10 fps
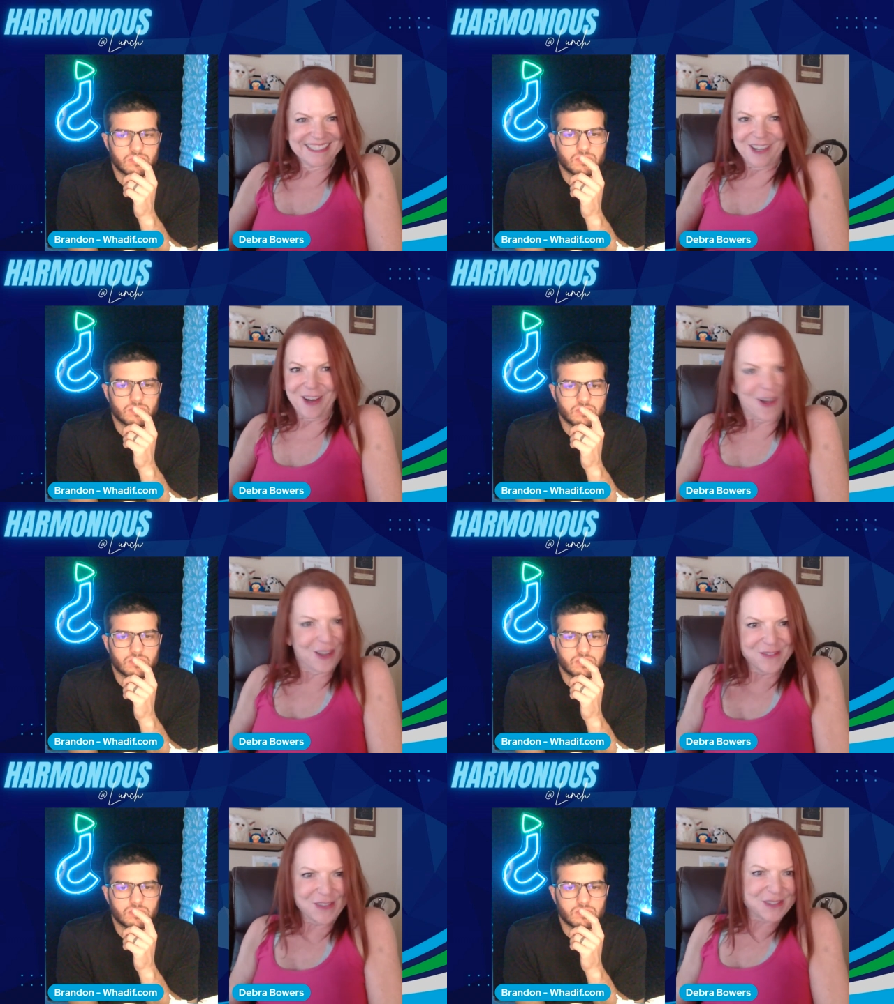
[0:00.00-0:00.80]
Speaker 1: all
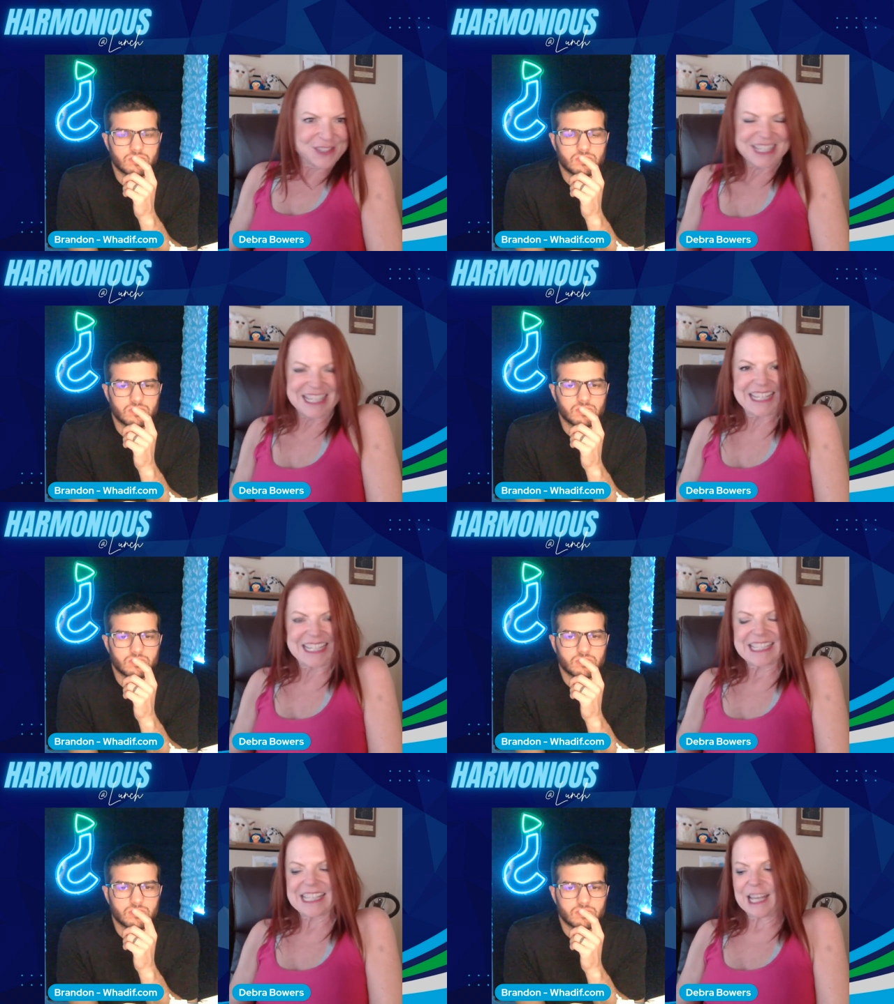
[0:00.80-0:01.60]
of those
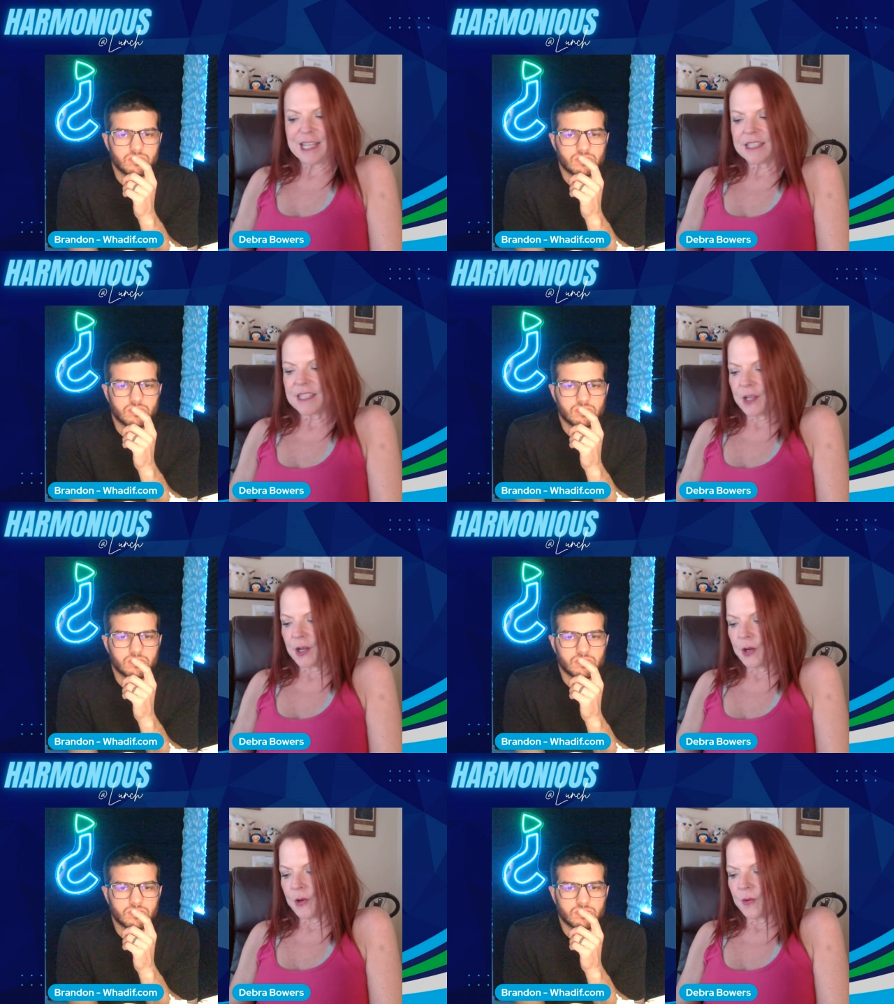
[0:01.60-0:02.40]
things. And
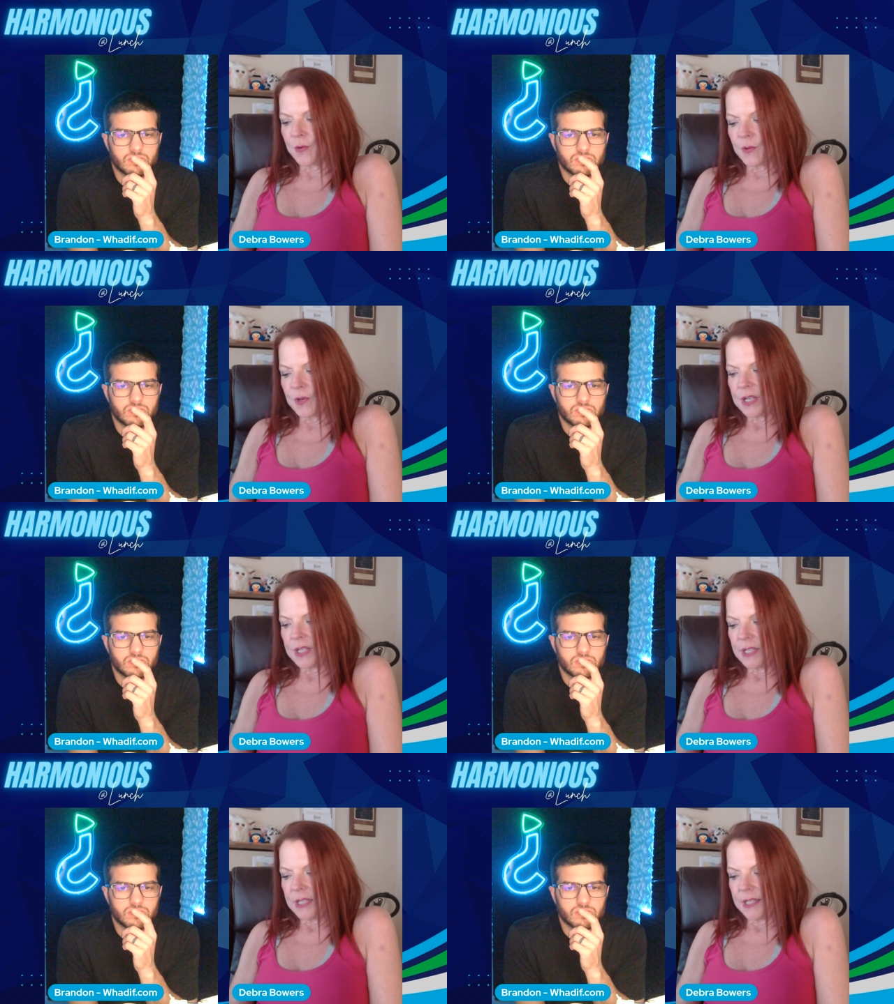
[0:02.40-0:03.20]
so
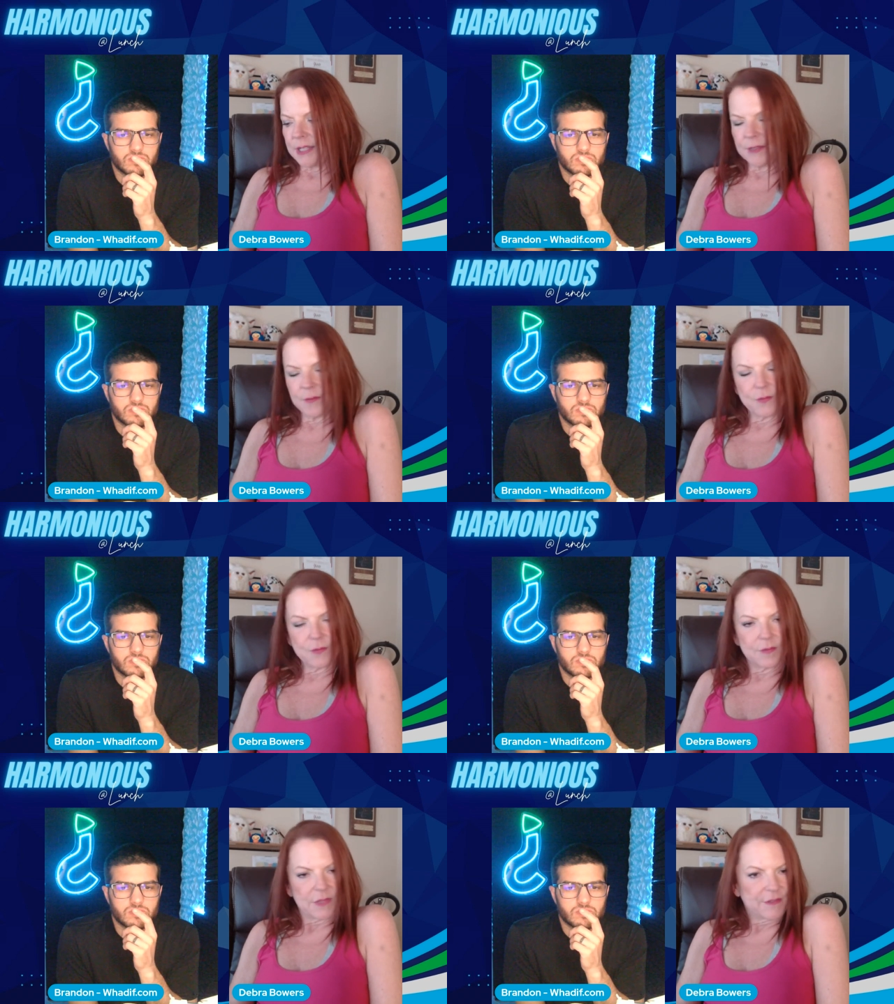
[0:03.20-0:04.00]
it
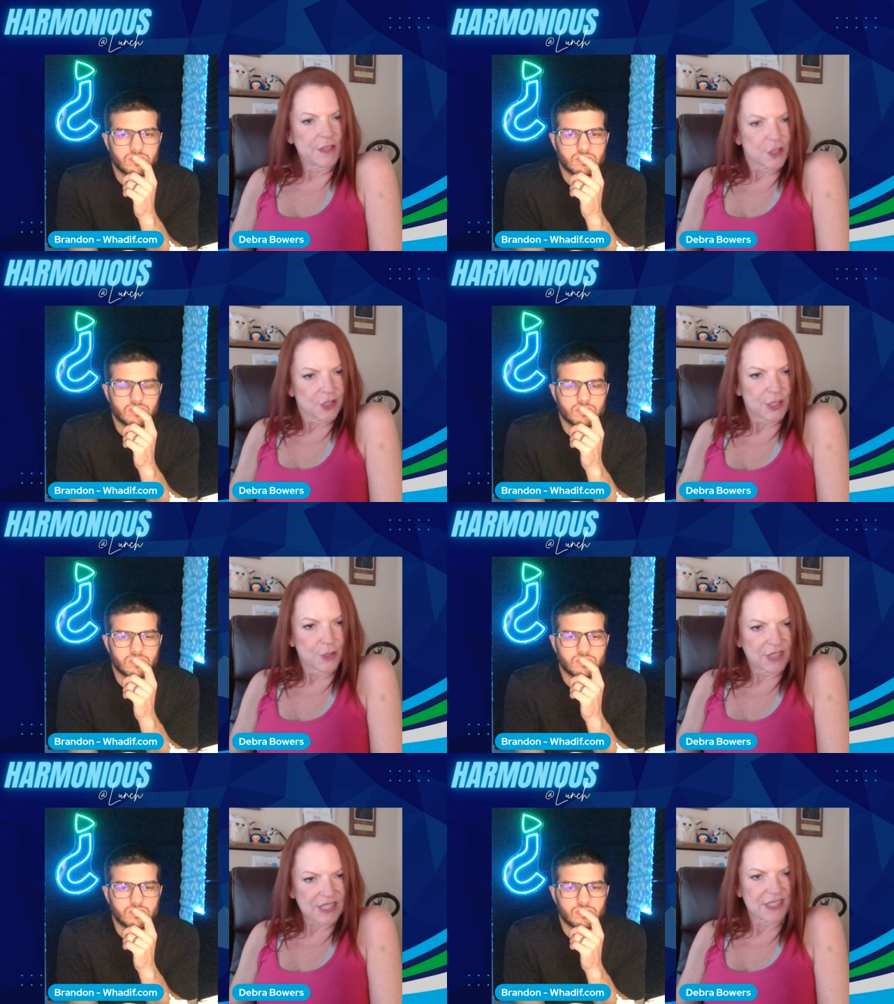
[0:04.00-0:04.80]
eventually you
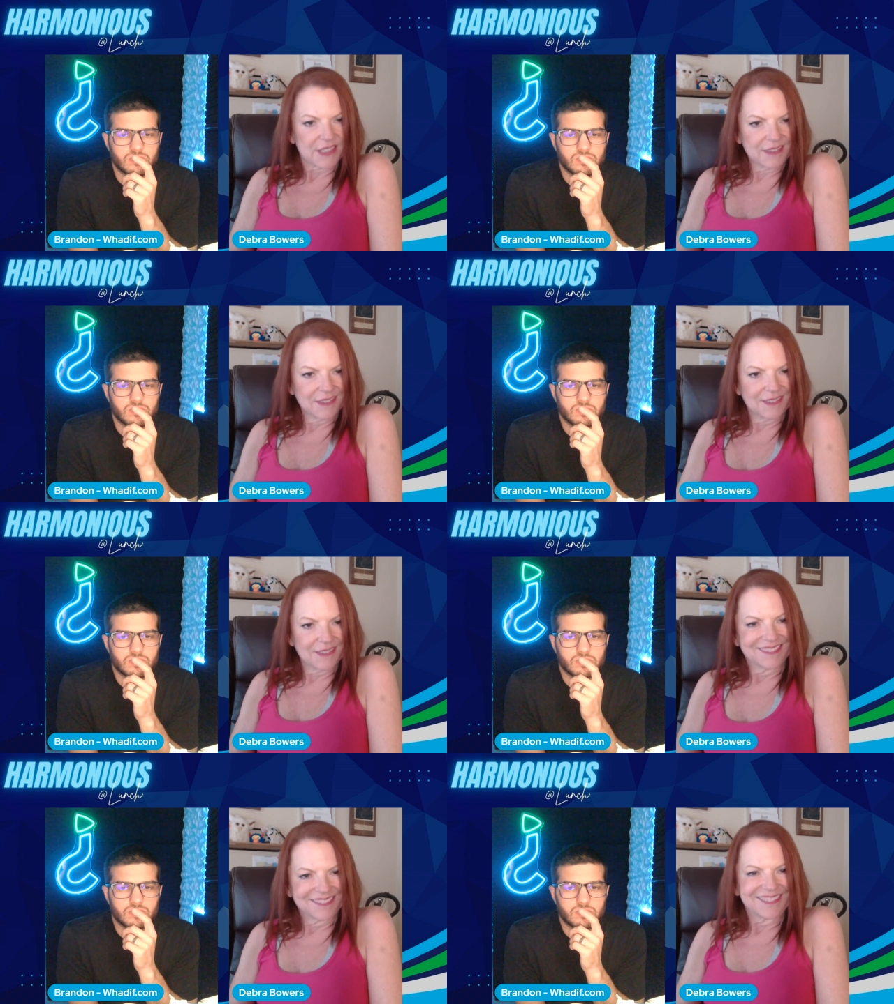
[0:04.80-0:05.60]
listen
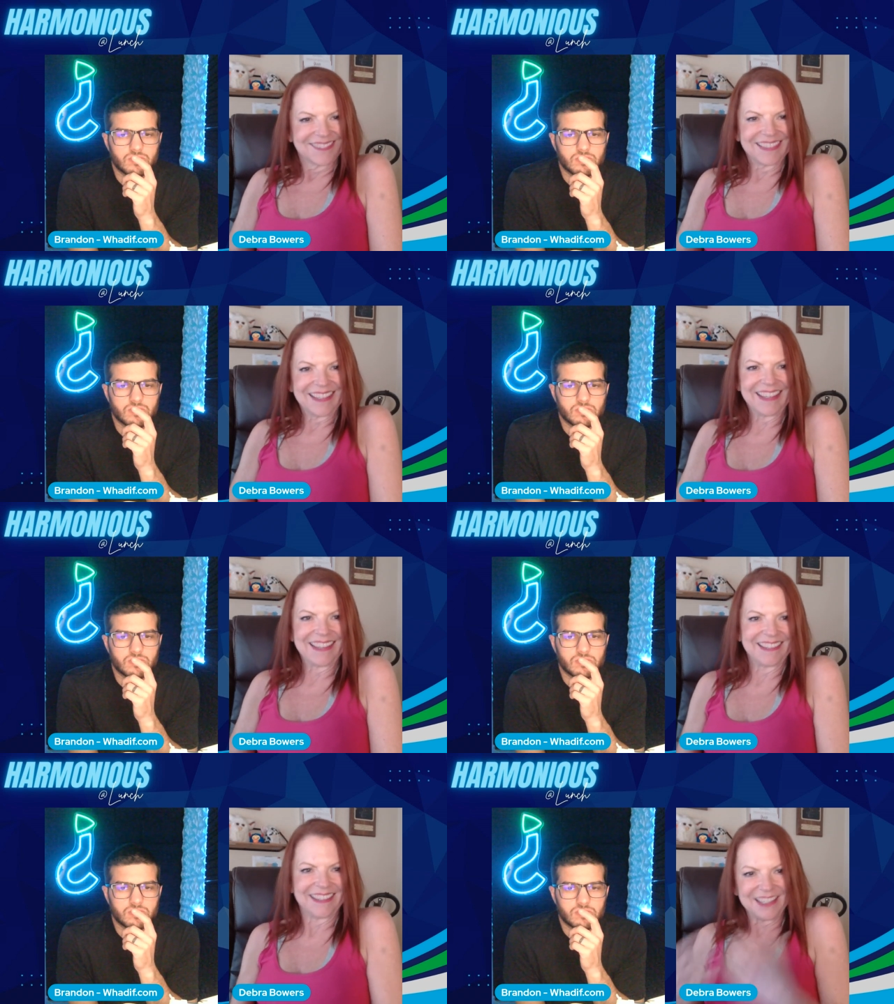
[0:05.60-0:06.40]

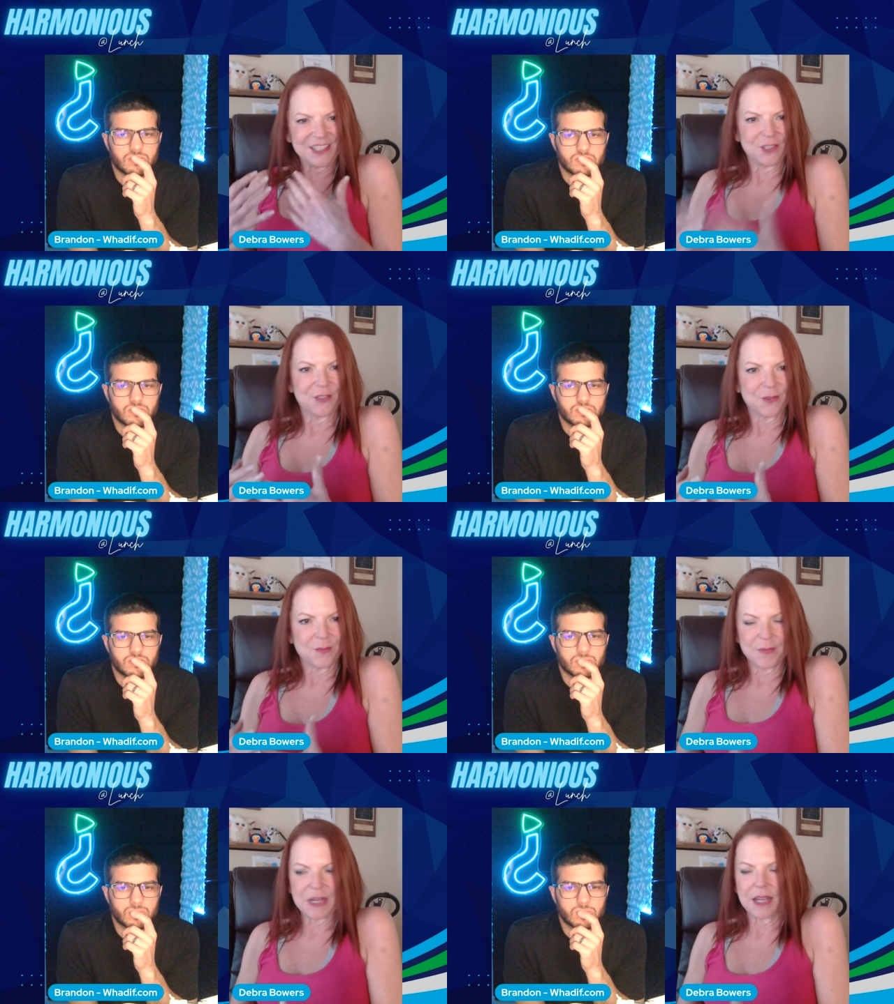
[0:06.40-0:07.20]
and and you
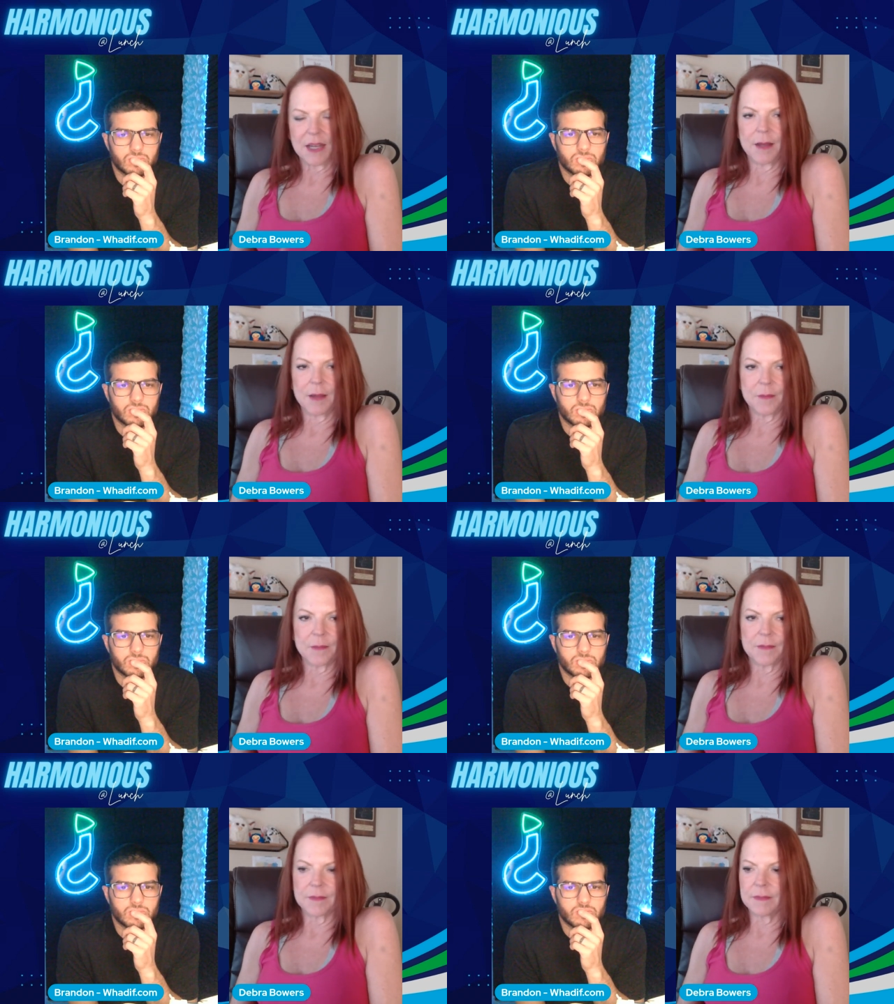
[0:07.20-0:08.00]
become